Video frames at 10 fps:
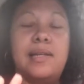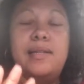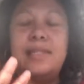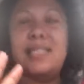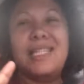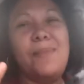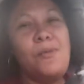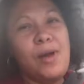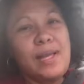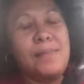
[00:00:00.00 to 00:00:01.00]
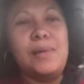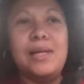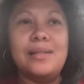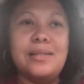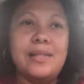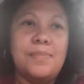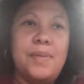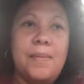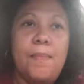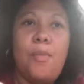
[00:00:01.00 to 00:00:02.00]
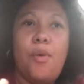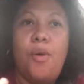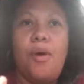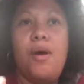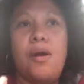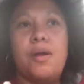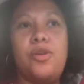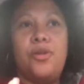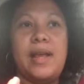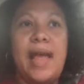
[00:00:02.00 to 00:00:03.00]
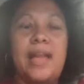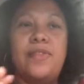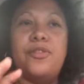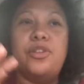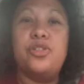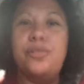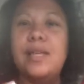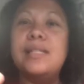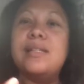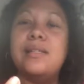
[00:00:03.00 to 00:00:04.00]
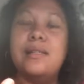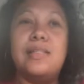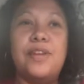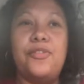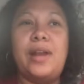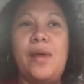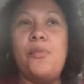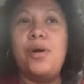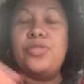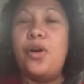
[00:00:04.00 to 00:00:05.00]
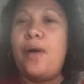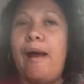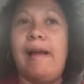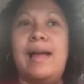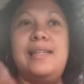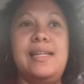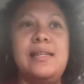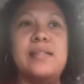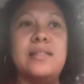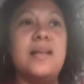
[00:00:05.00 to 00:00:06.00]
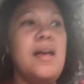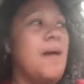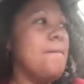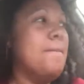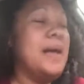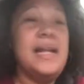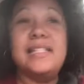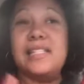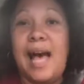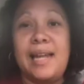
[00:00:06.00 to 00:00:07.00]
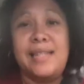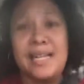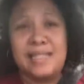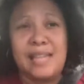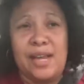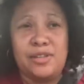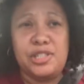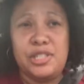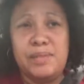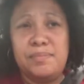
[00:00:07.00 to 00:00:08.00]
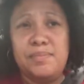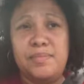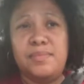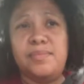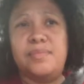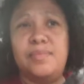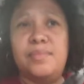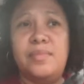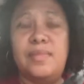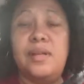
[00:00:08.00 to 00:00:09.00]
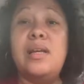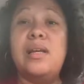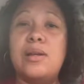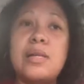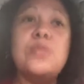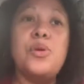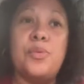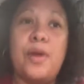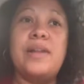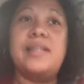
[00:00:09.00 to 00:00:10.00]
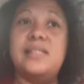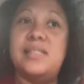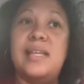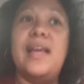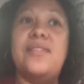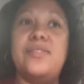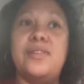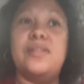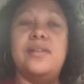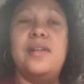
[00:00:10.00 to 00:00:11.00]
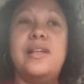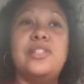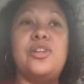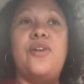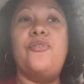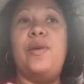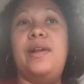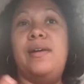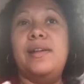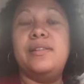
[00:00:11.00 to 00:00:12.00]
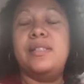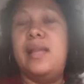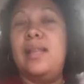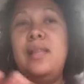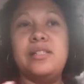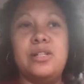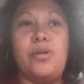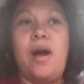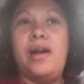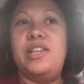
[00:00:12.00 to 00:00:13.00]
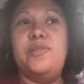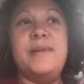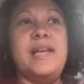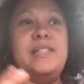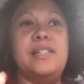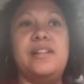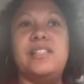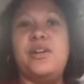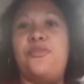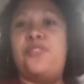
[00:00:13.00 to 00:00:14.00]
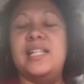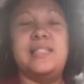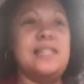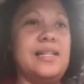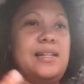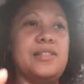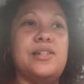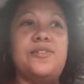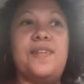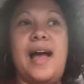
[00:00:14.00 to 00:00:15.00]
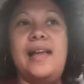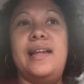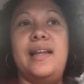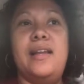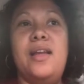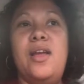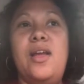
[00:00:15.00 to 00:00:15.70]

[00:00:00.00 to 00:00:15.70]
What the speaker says: someone could be a little bit more creative or do things a little different, and we'll throw our ideas, but it's not a dictatorship because we're working together. So if we don't understand, there's no arguments, there's no fussing, there's no fighting.